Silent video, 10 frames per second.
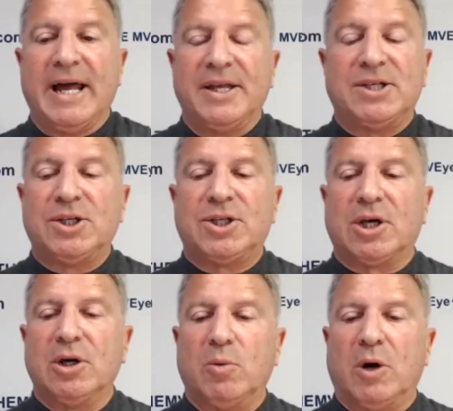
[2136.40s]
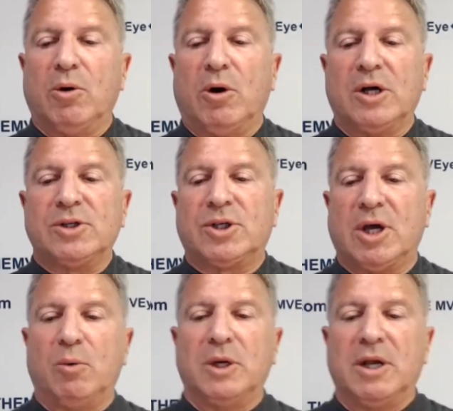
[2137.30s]
this is a good one
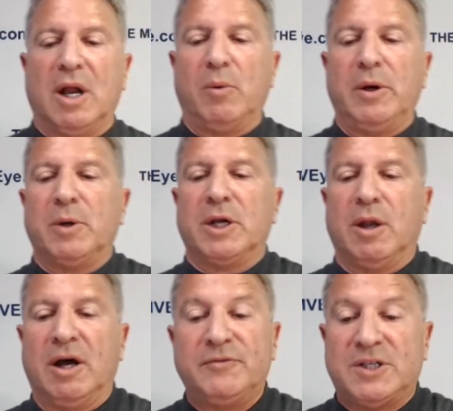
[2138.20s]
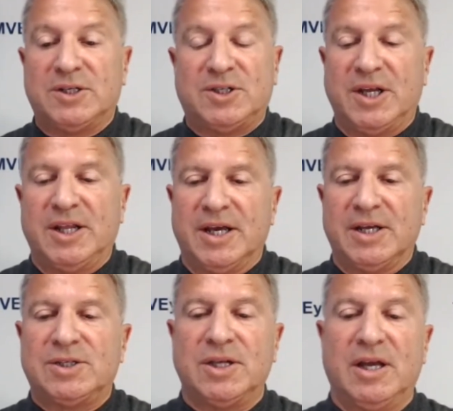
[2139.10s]
also. We would love to see
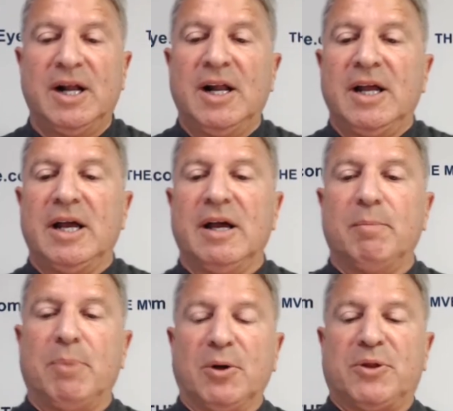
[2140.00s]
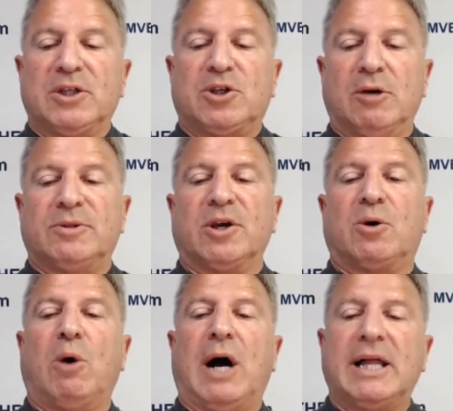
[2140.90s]
this, both in terms of
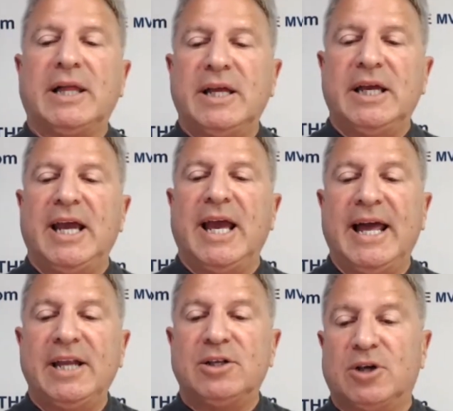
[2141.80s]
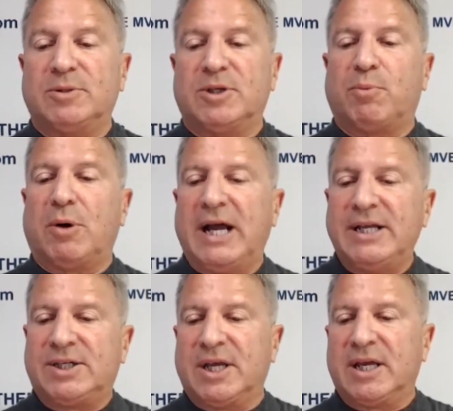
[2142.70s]
quality and in terms of
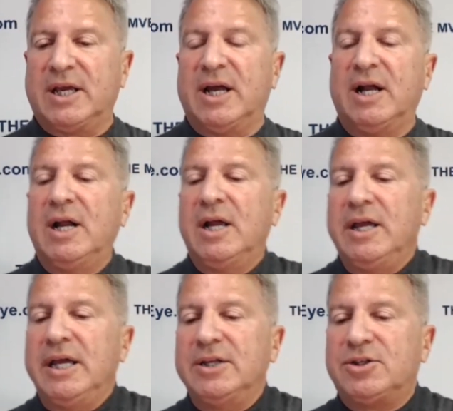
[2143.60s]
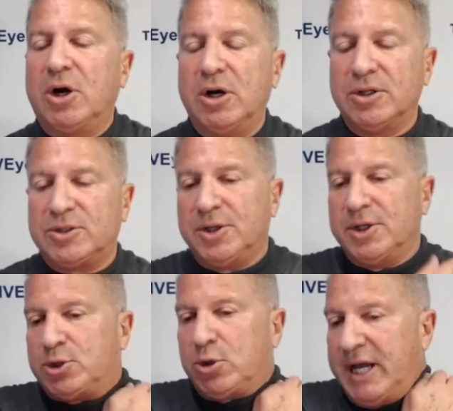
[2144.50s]
pricing. Internal to
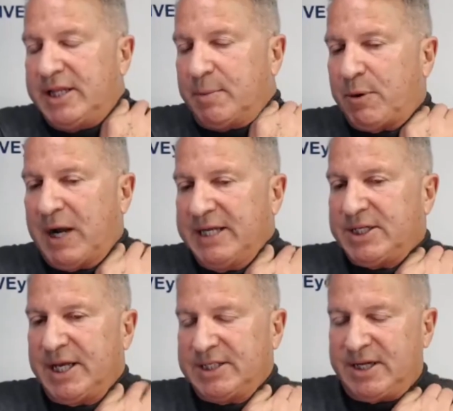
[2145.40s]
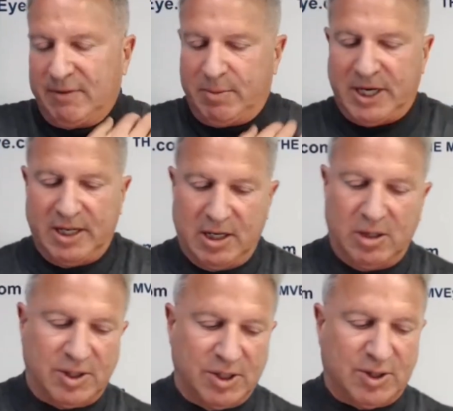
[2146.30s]
the trade, the pricing, as everybody
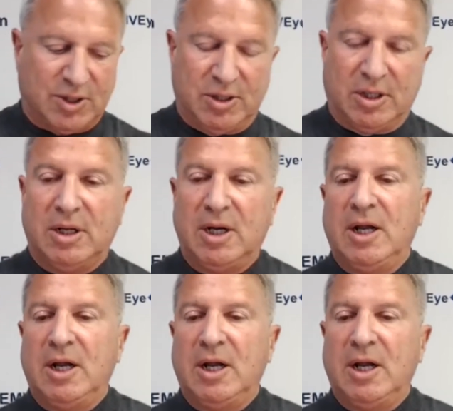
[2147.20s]
knows, is still